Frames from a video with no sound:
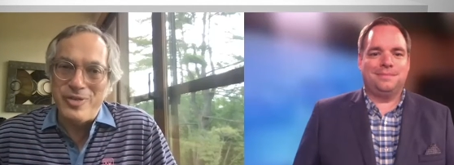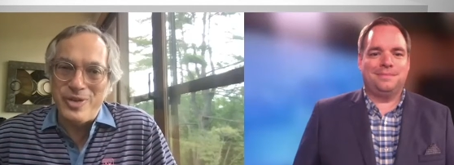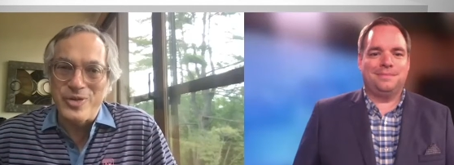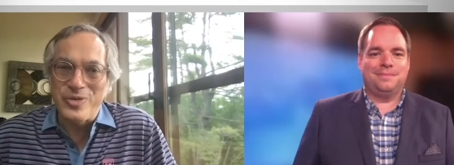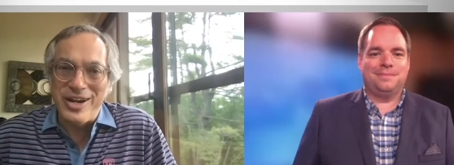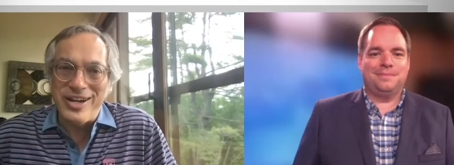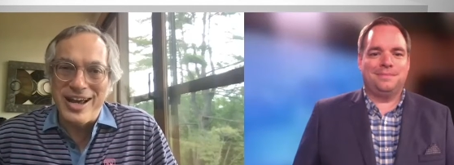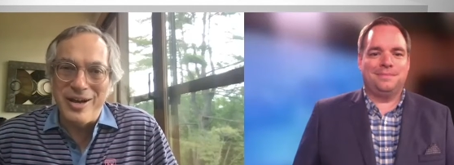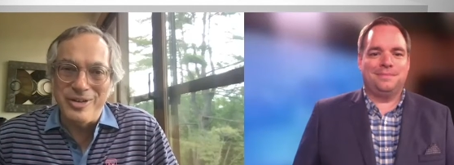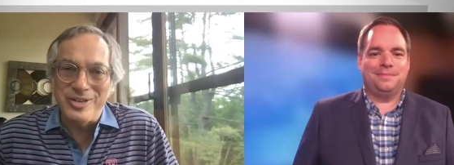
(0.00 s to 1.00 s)
Speaker 1: this right
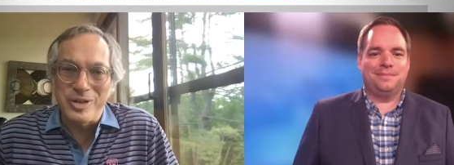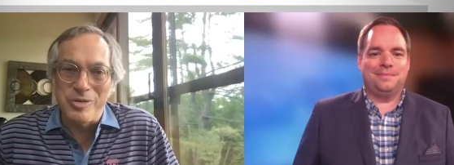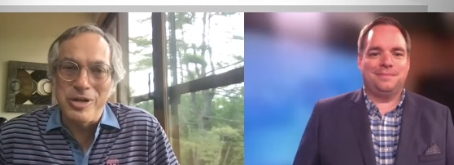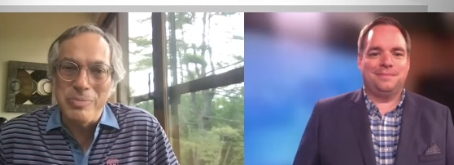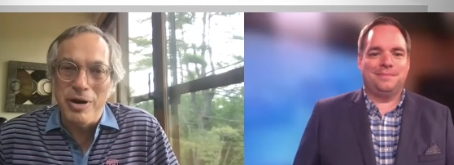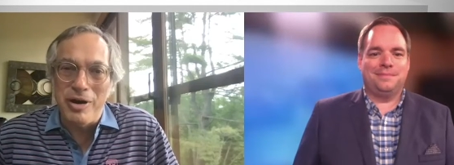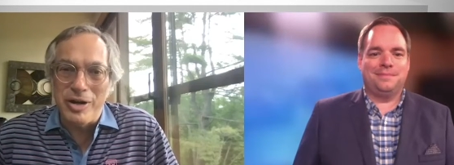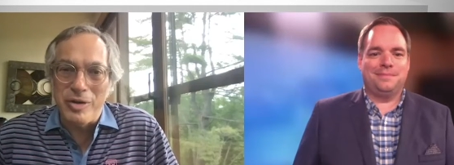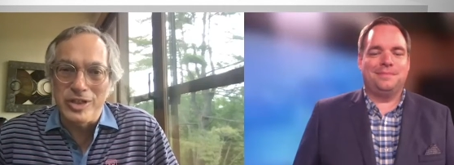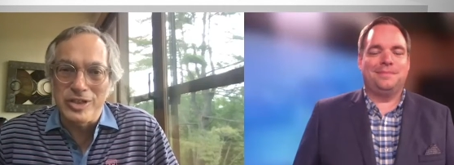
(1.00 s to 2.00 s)
now is the Green
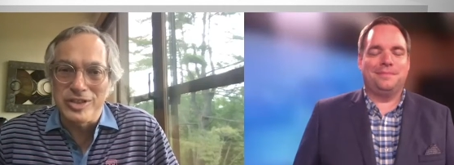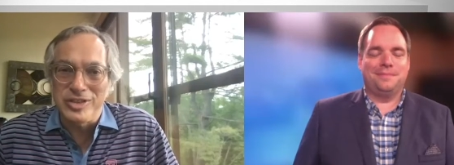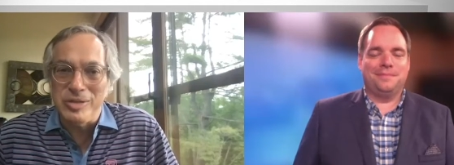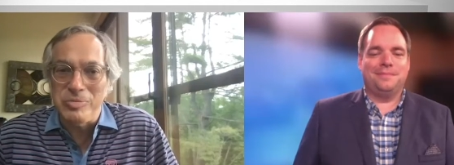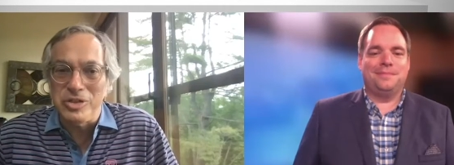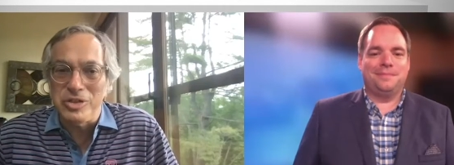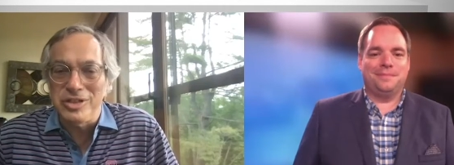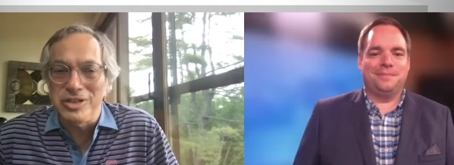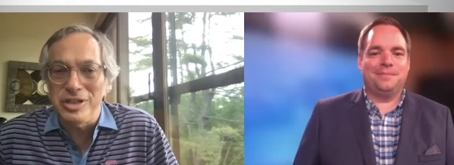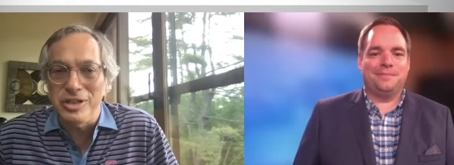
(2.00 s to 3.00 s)
Party, which seems to
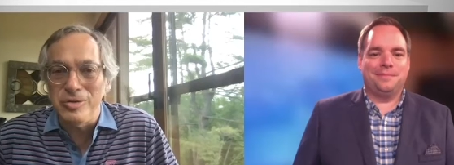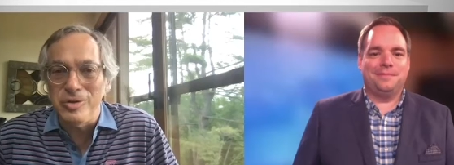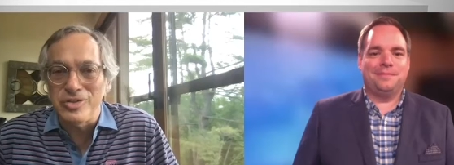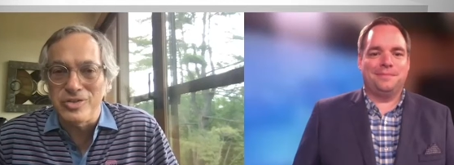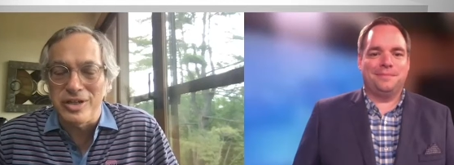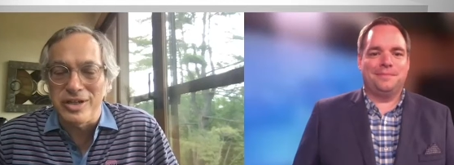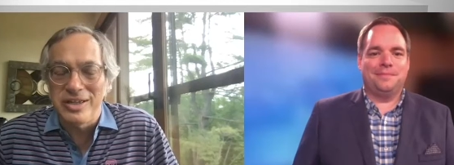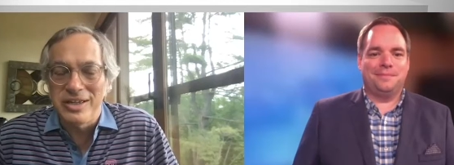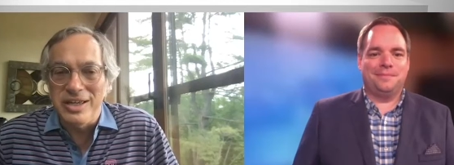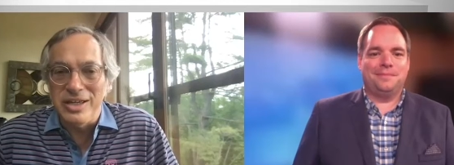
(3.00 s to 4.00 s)
continue its uh,
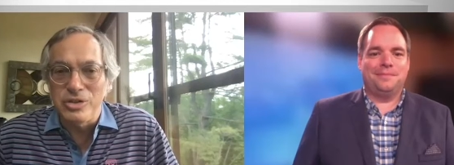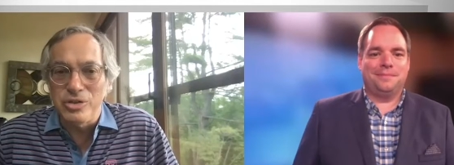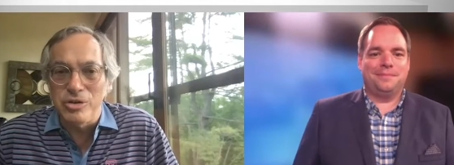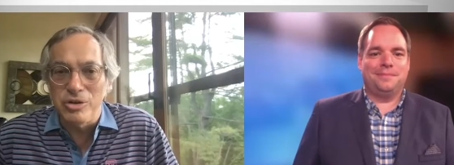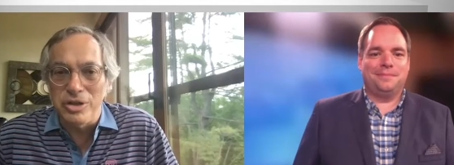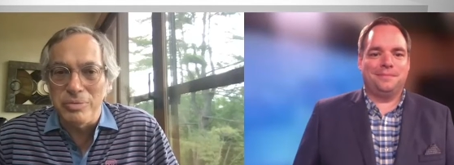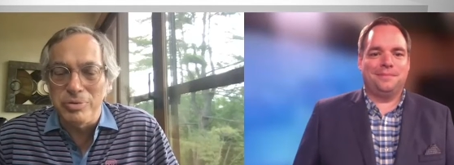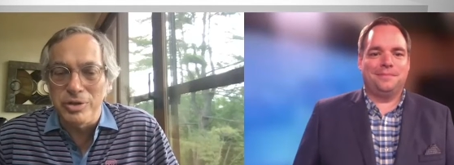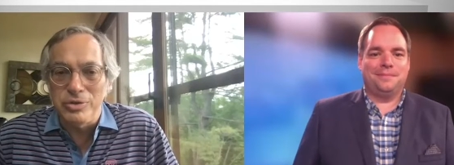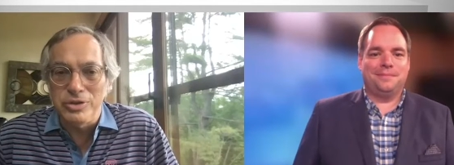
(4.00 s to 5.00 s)
internal
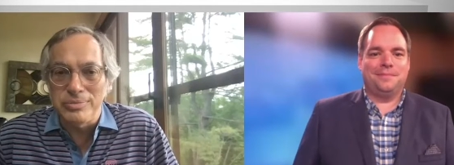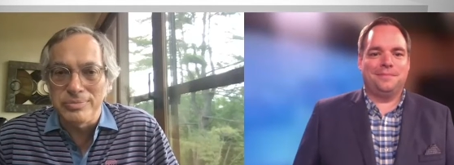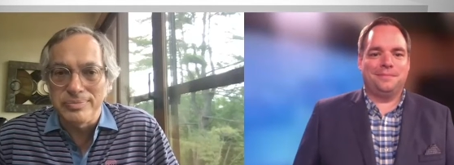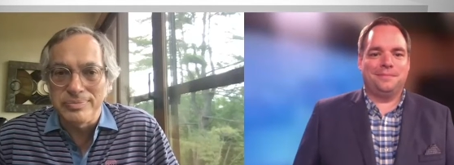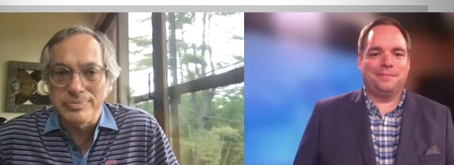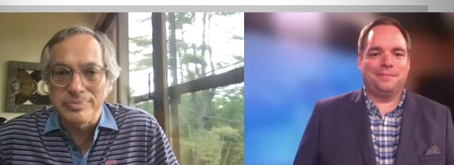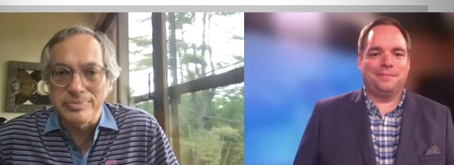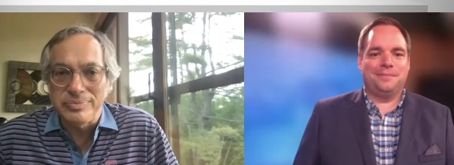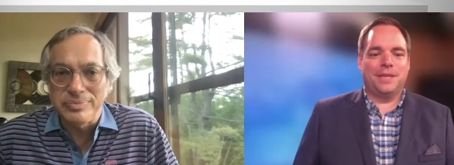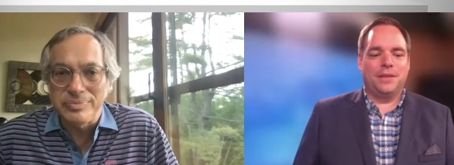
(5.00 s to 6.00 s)
implosion.
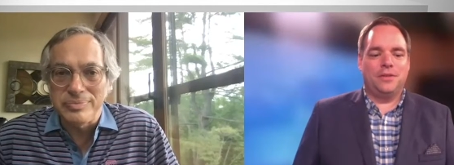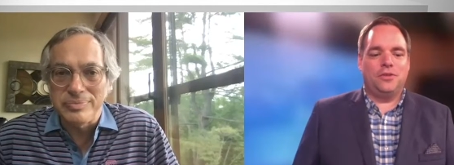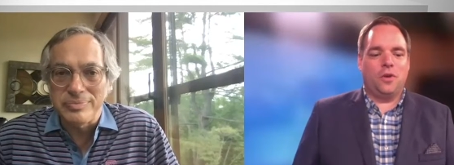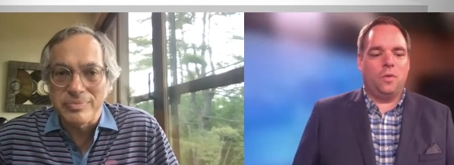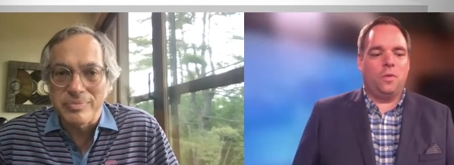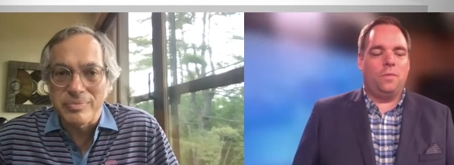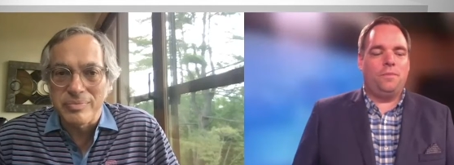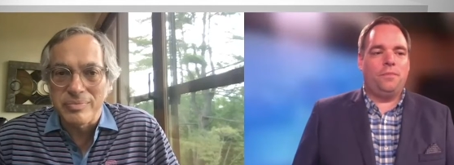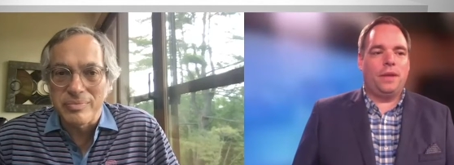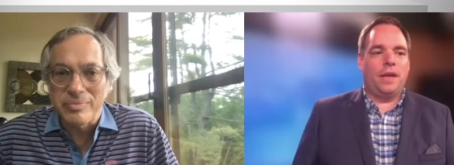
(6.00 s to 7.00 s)
Speaker 2: So
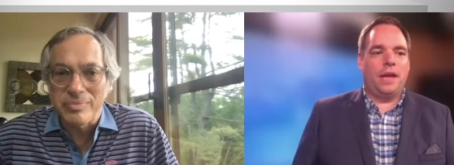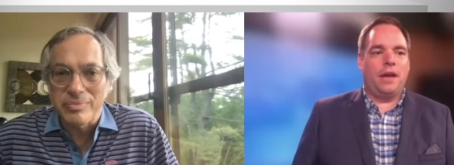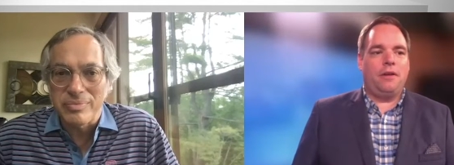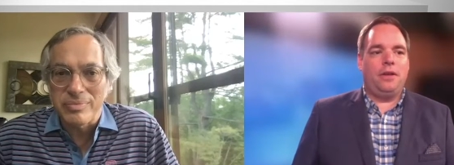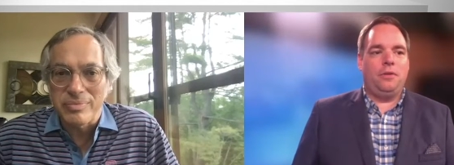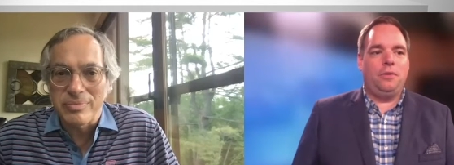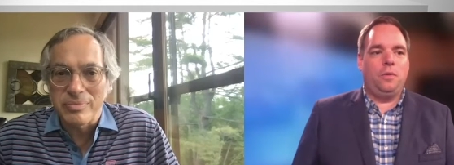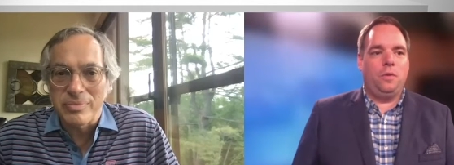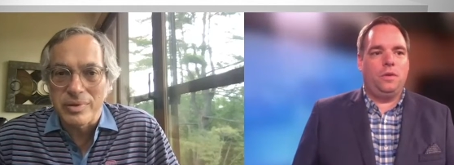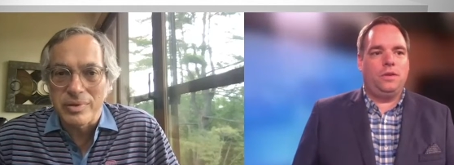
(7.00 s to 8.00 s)
how do
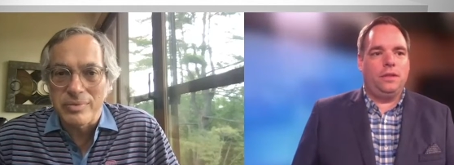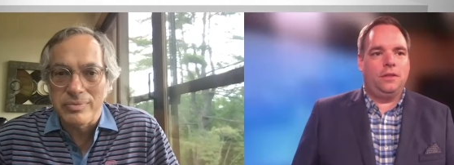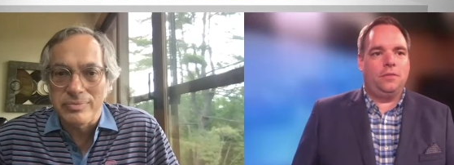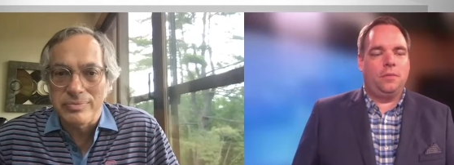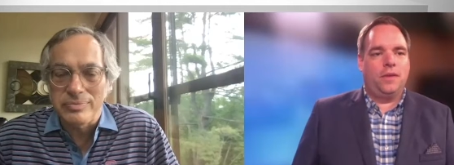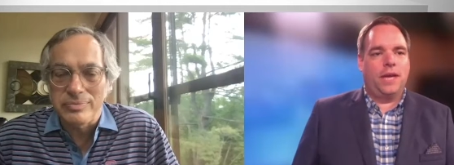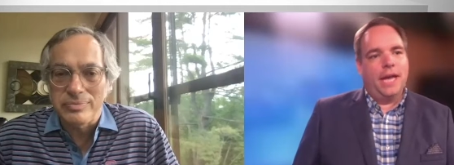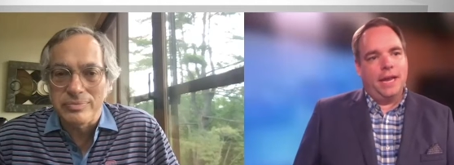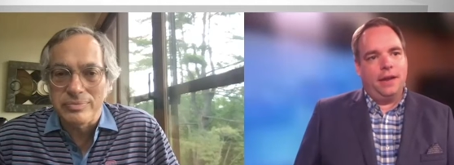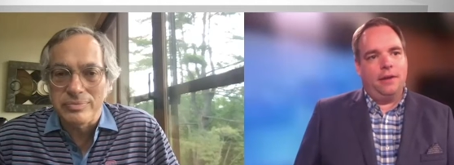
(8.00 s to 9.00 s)
you see this moving
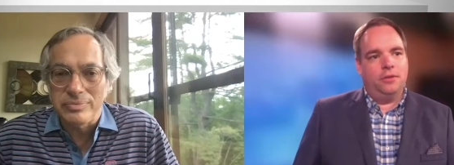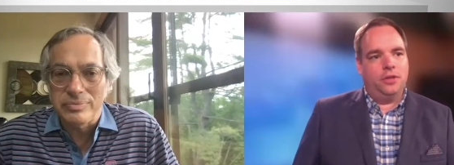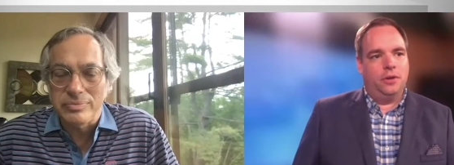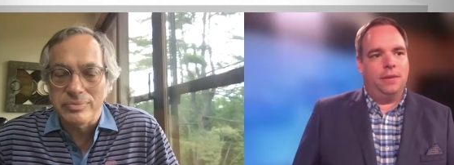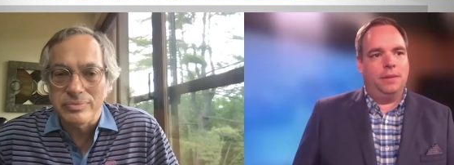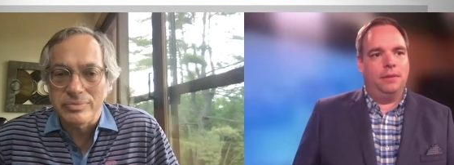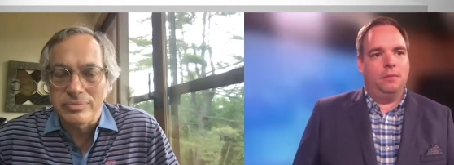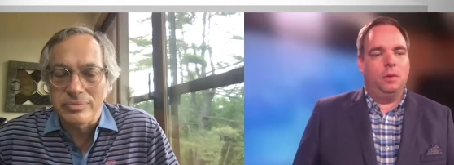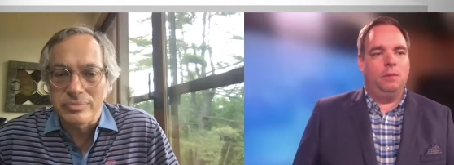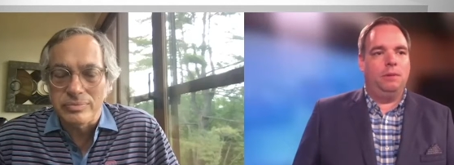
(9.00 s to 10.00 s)
ahead now, Tony? I mean,
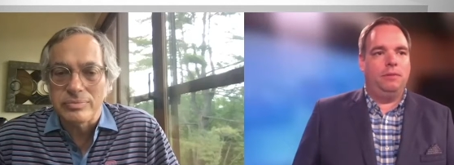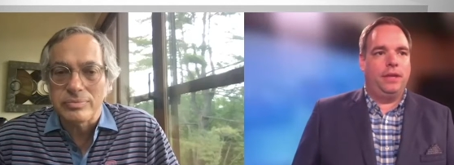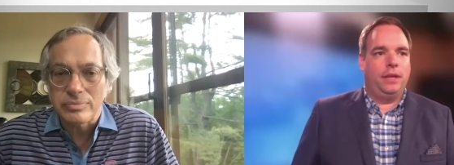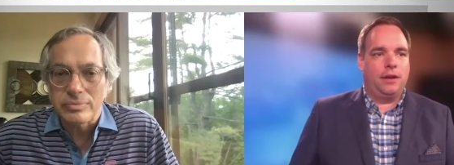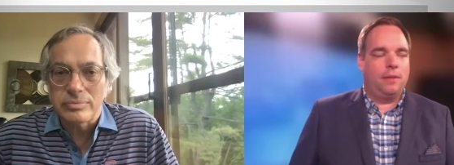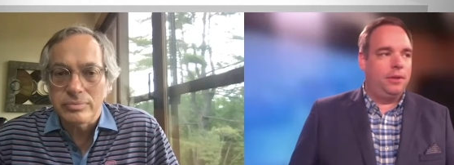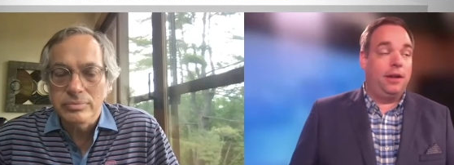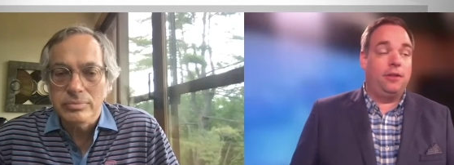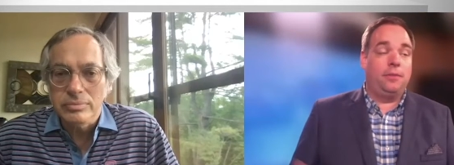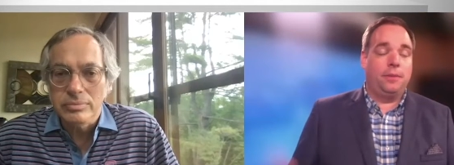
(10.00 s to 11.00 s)
we've seen a couple
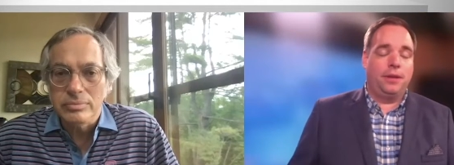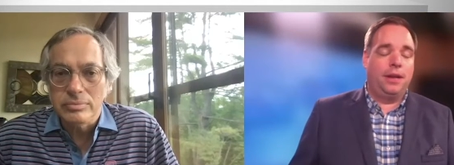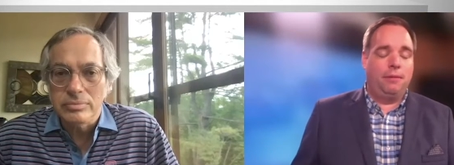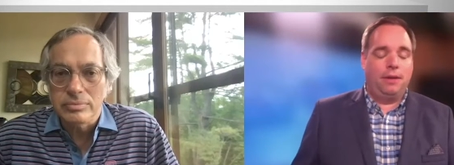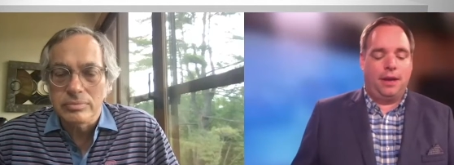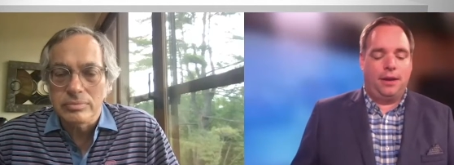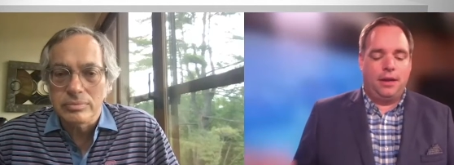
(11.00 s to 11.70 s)
announcements today. We had,